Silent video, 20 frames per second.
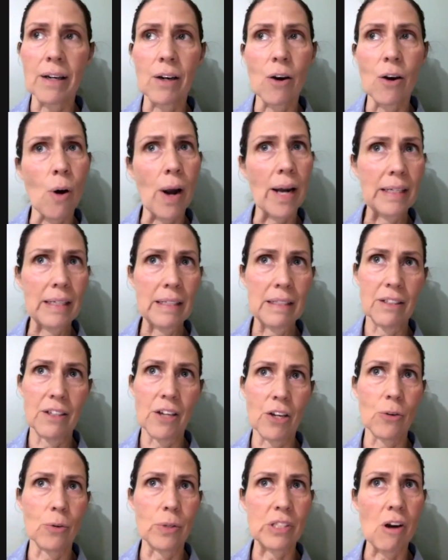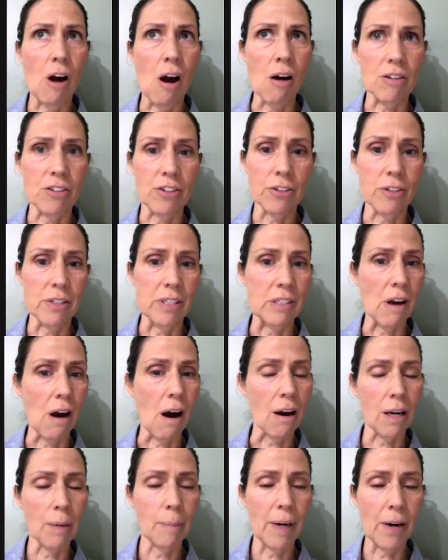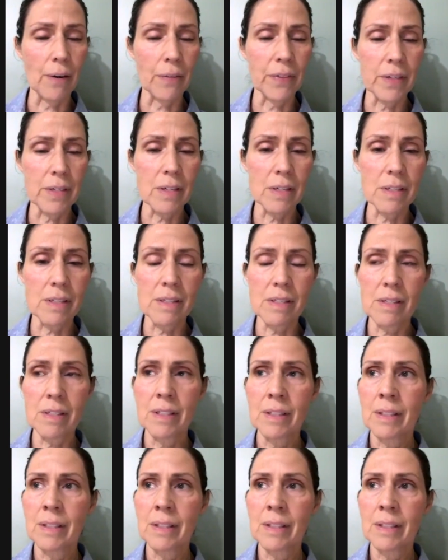oh, I need to go to a doctor and talk about this.